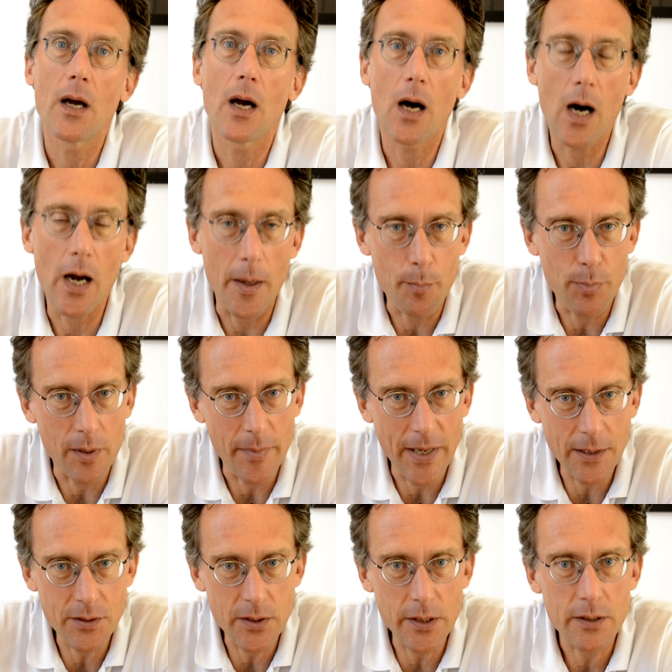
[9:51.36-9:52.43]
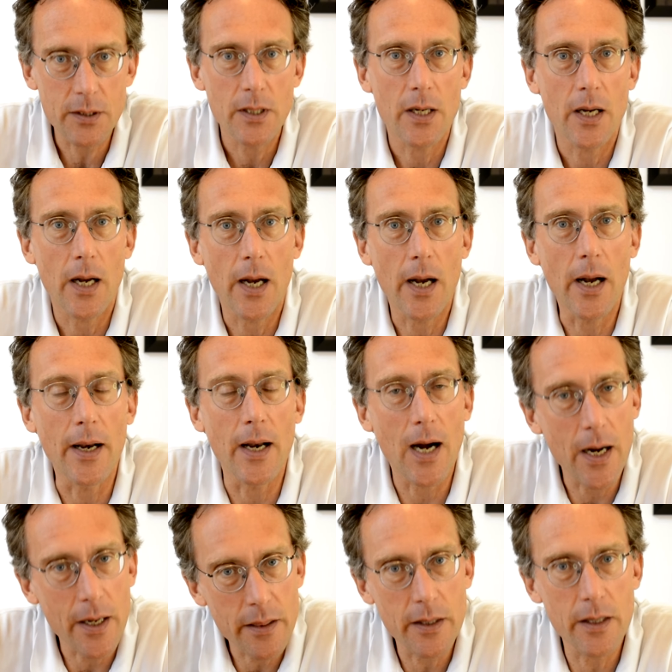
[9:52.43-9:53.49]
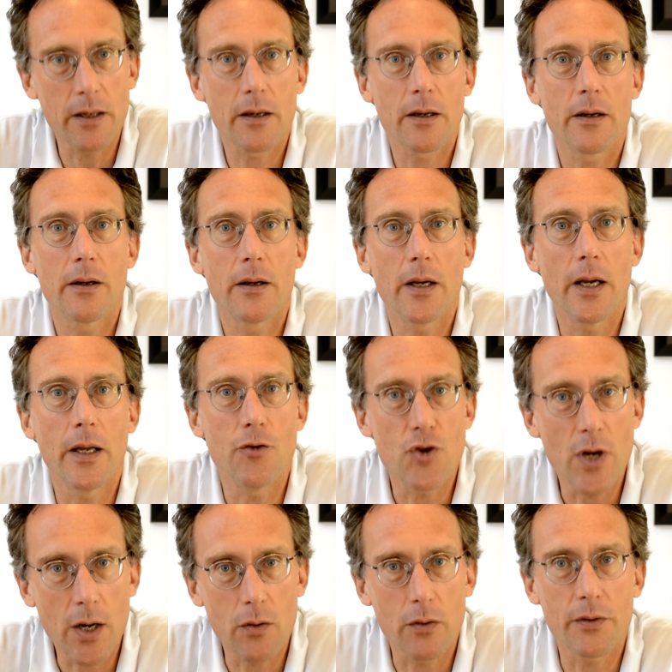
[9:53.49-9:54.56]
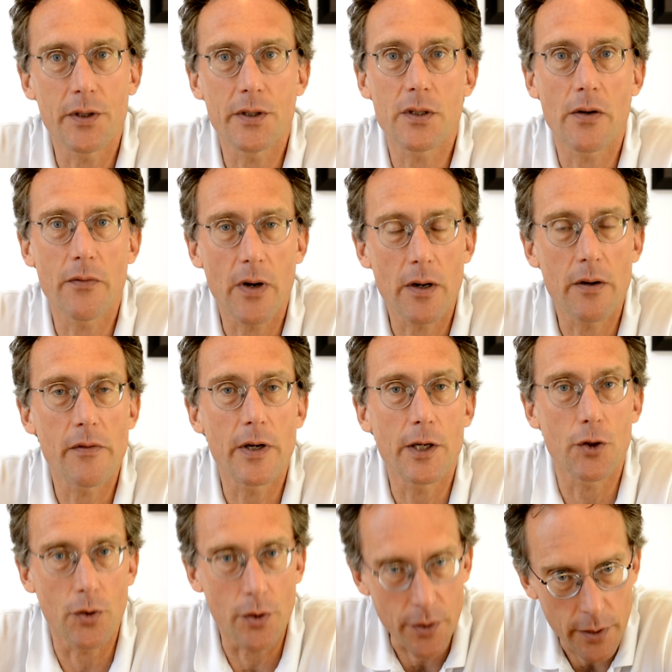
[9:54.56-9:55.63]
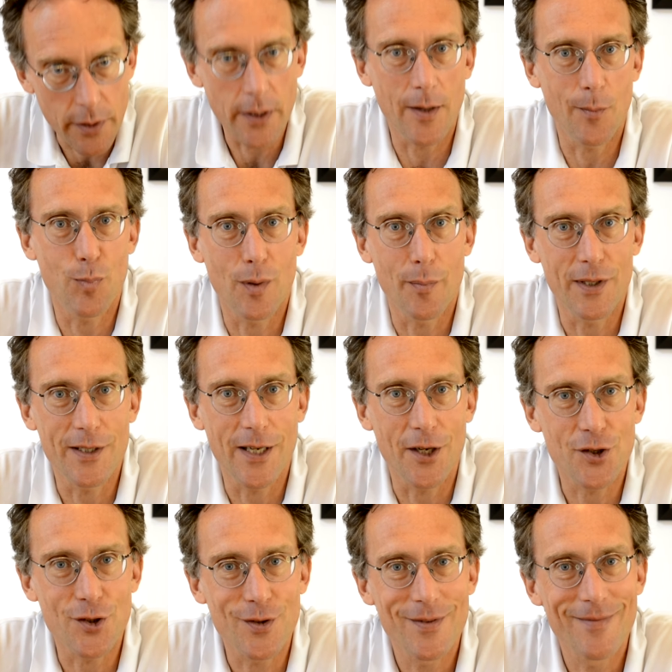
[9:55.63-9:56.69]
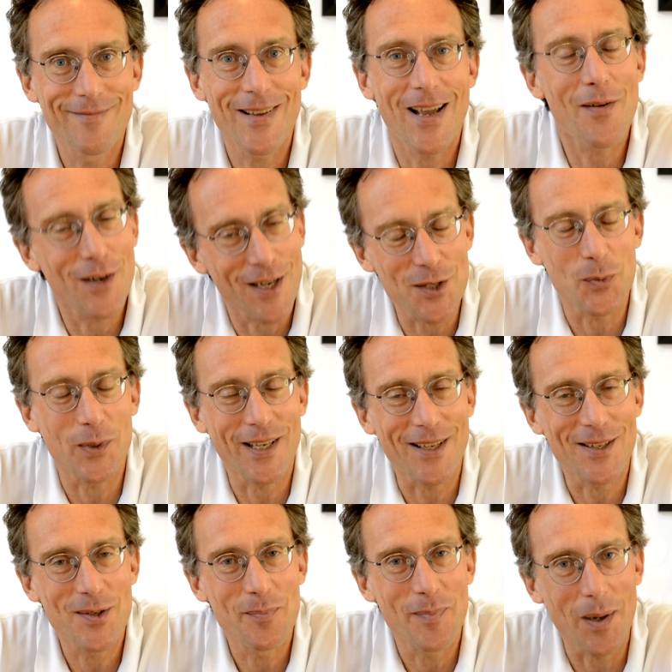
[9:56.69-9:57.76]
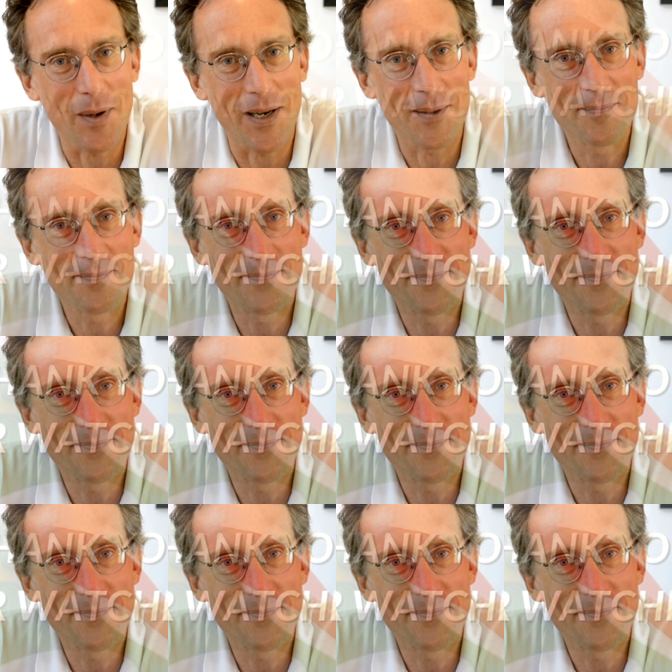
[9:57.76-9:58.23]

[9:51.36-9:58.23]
are implemented, and I think in general, these are very, very good implementations. Have a nice weekend. Bye-bye.